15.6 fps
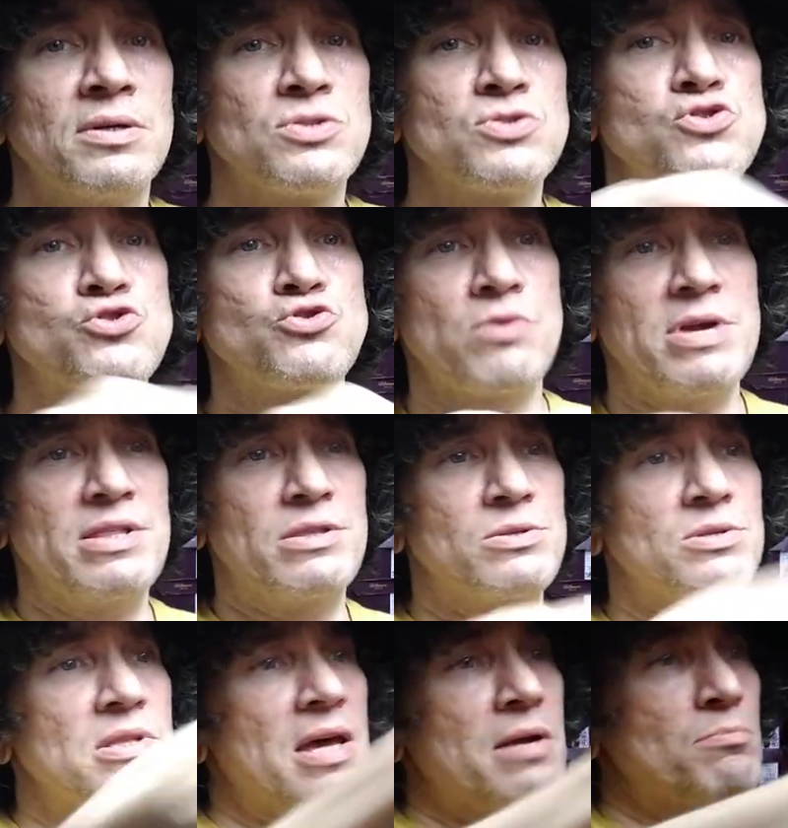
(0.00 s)
strength
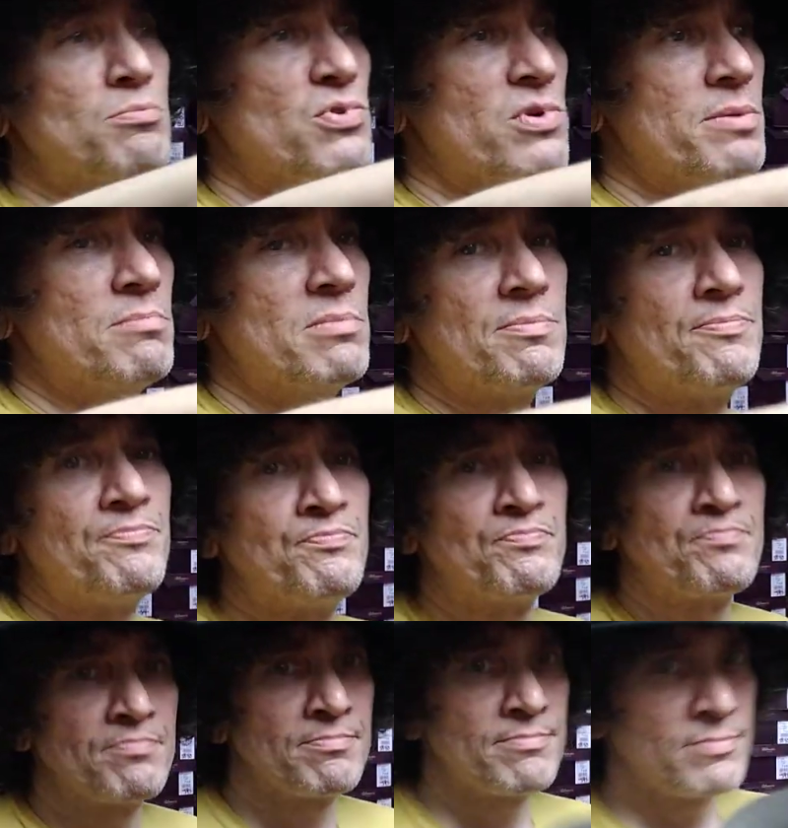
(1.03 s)
to that
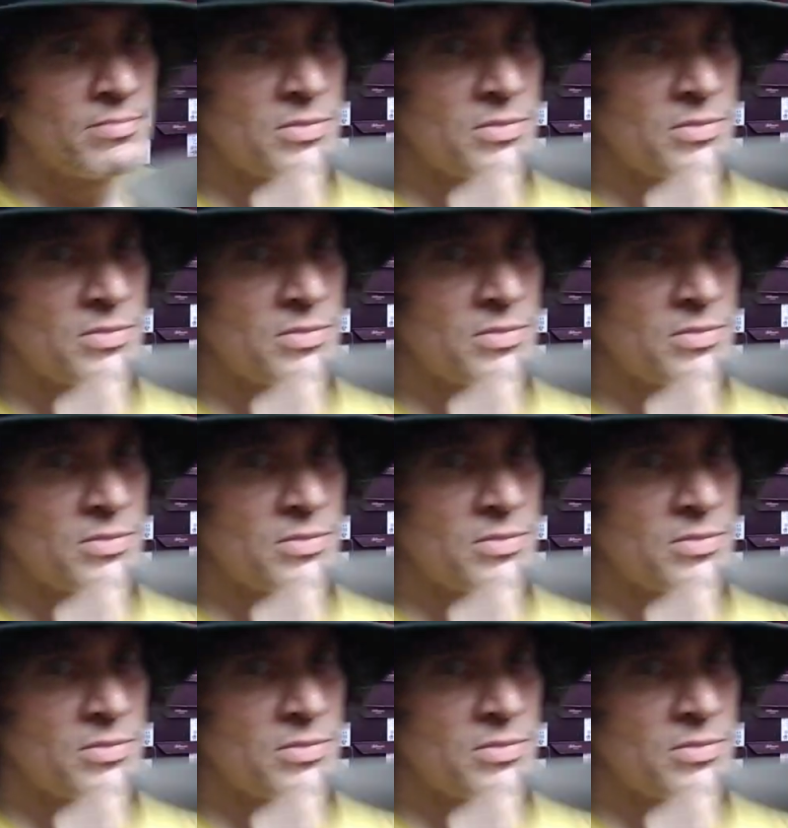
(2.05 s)
brand.